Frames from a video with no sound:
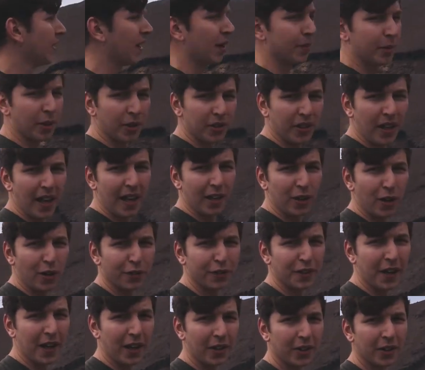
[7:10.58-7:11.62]
I'm going to head
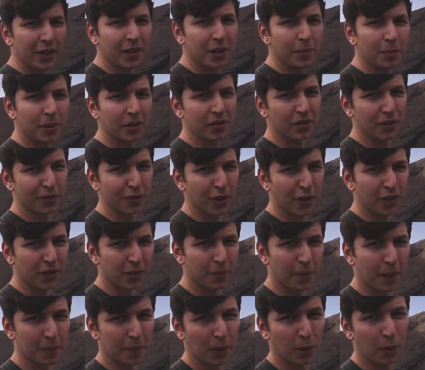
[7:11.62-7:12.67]
off now because I've got
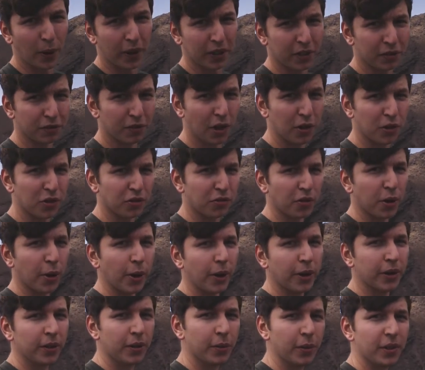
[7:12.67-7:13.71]
to make my way to
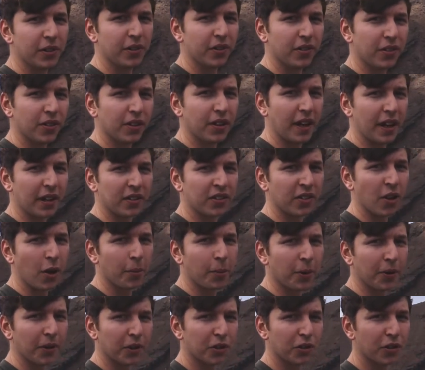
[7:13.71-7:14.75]
Rotorua, which is the next
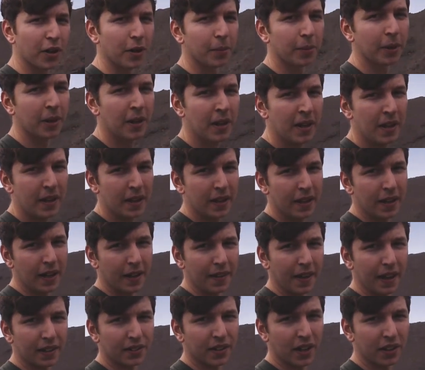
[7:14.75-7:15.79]
stop on the trip,
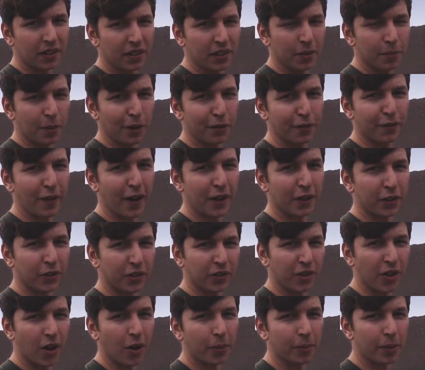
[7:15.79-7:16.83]
and that's actually my final
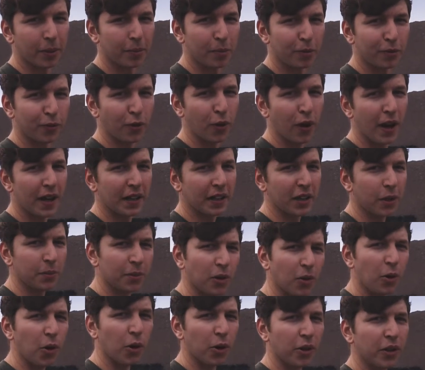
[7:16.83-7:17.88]
stop before heading up
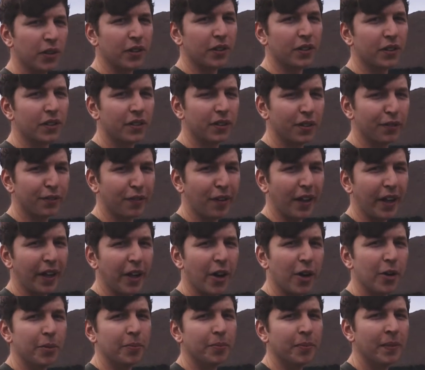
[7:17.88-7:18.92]
to Auckland to fly
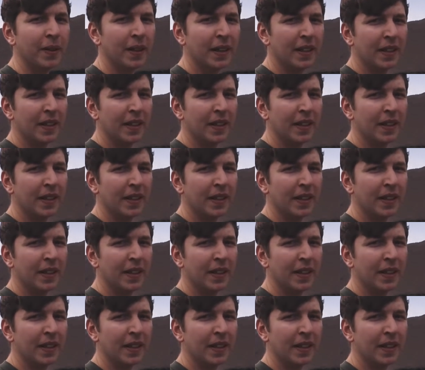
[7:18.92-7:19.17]
home.